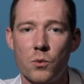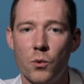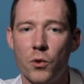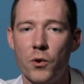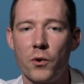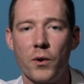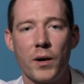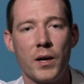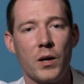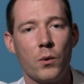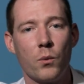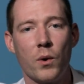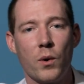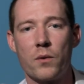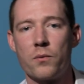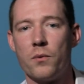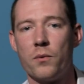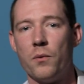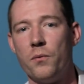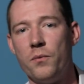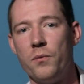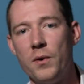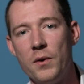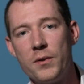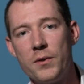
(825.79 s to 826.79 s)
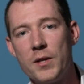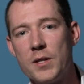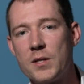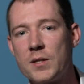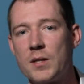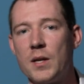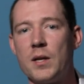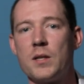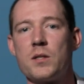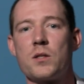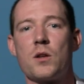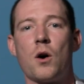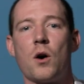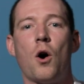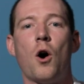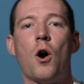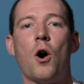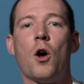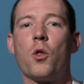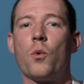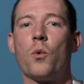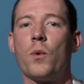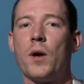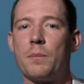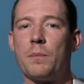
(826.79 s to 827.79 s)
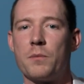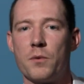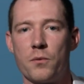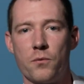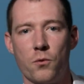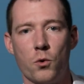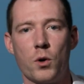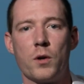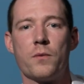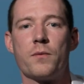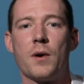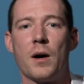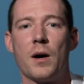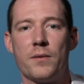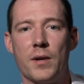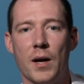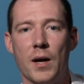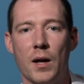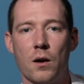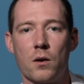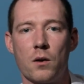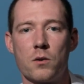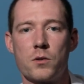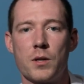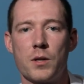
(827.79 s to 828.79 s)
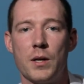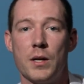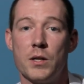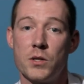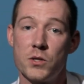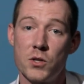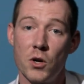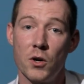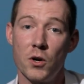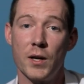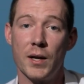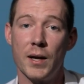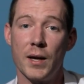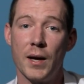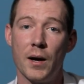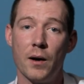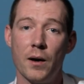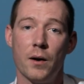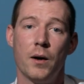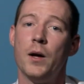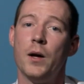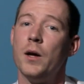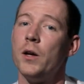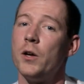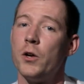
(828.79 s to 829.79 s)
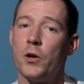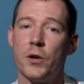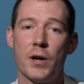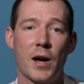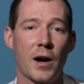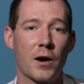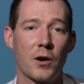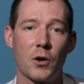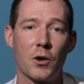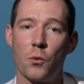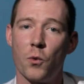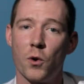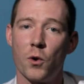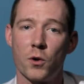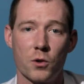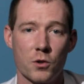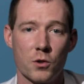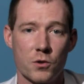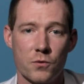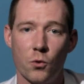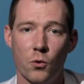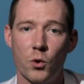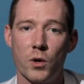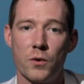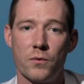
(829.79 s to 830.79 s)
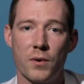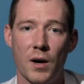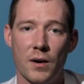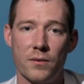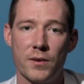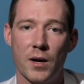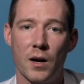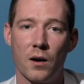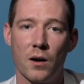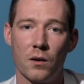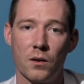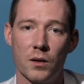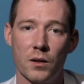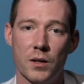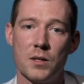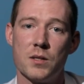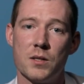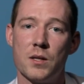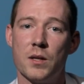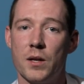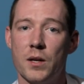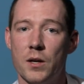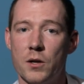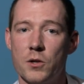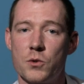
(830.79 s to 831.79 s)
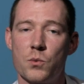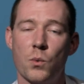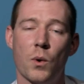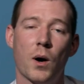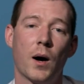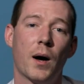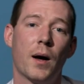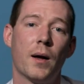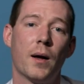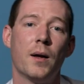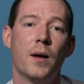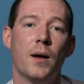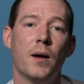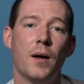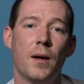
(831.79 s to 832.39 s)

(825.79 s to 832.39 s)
Well, they're anywhere from 50 cents all the way up to $45. And starting out, you're not going to work those $45 leads, and here's why.